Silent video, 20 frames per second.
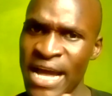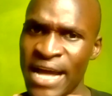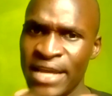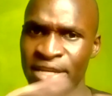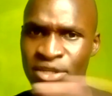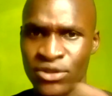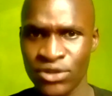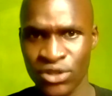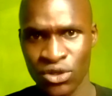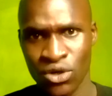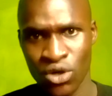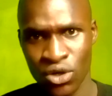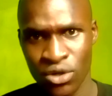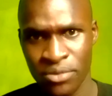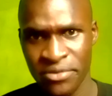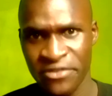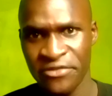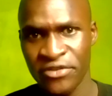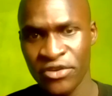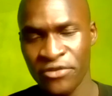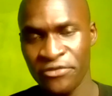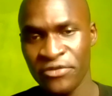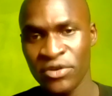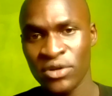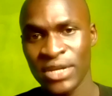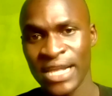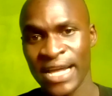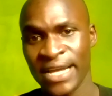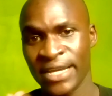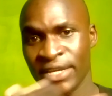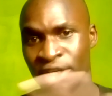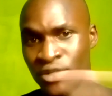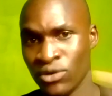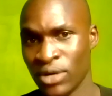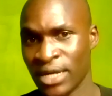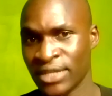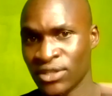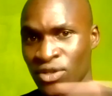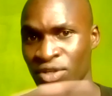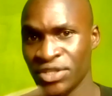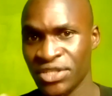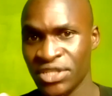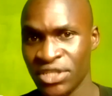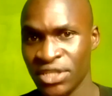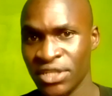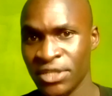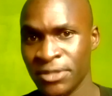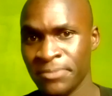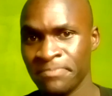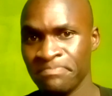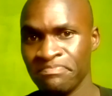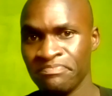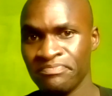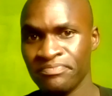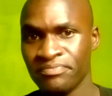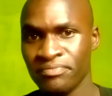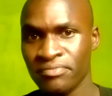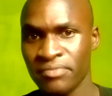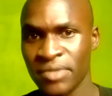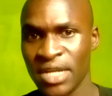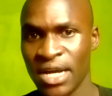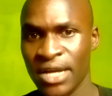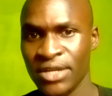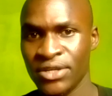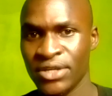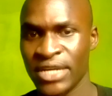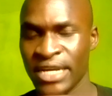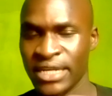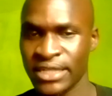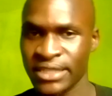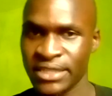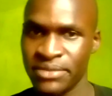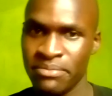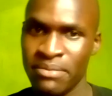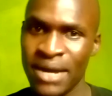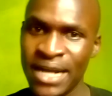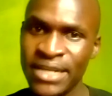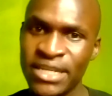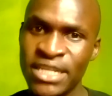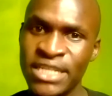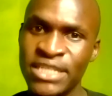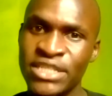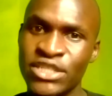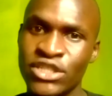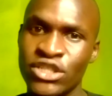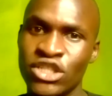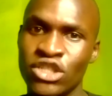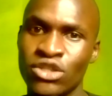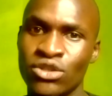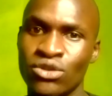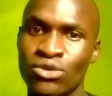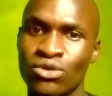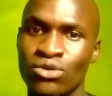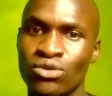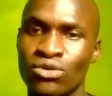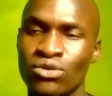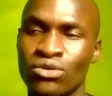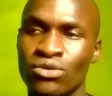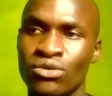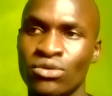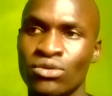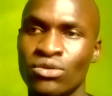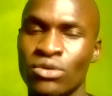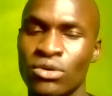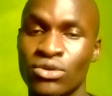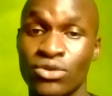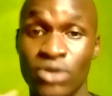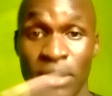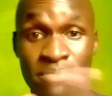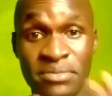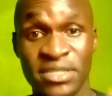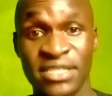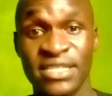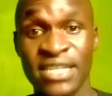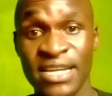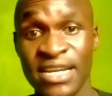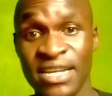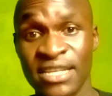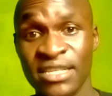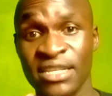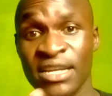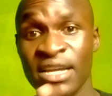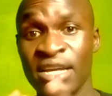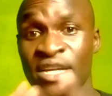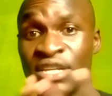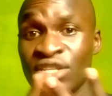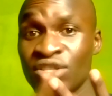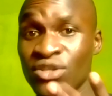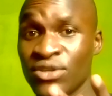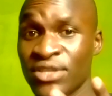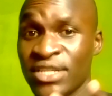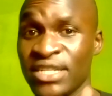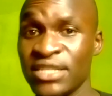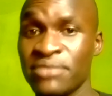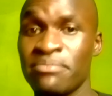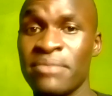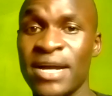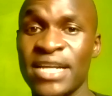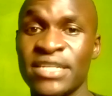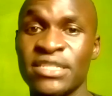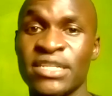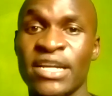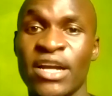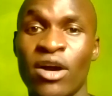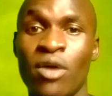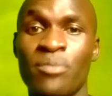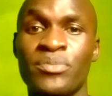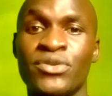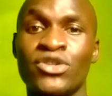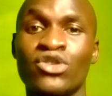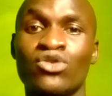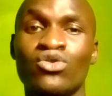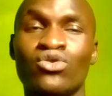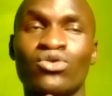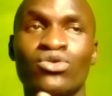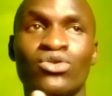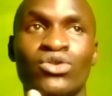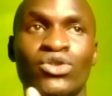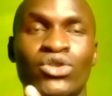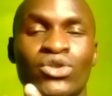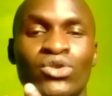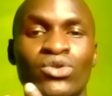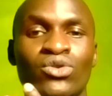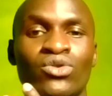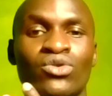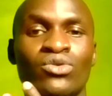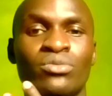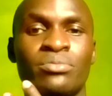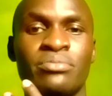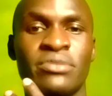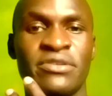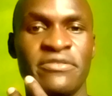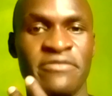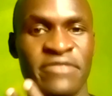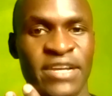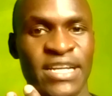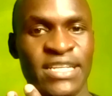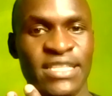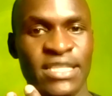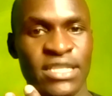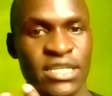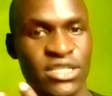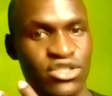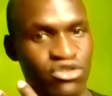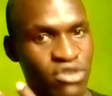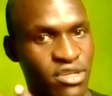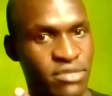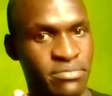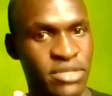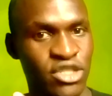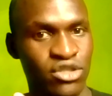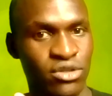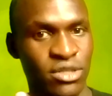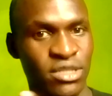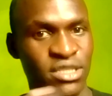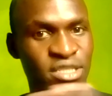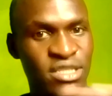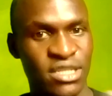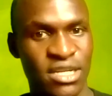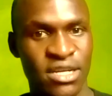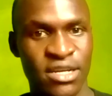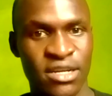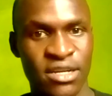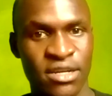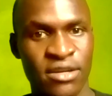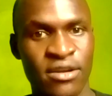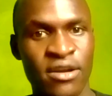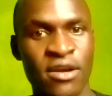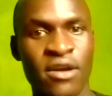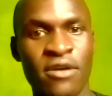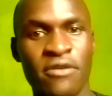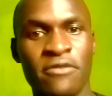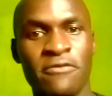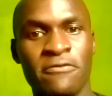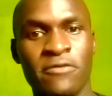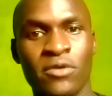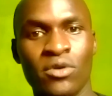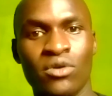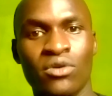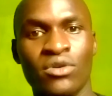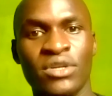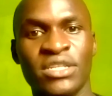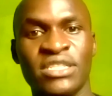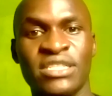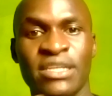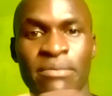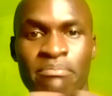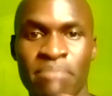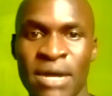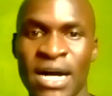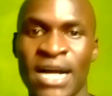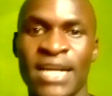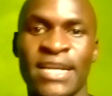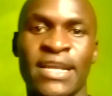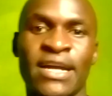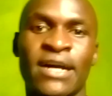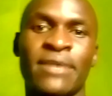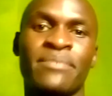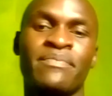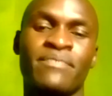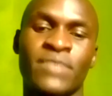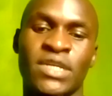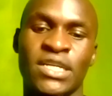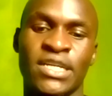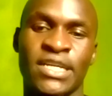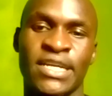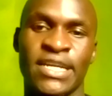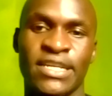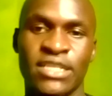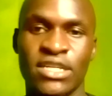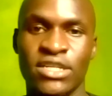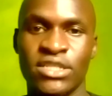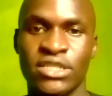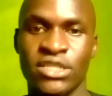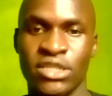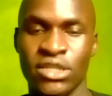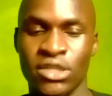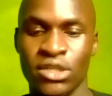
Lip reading: use condom if you feel like you are not you can manage to abstain. So this might help you to prevent the transmission. It's a barrier you cannot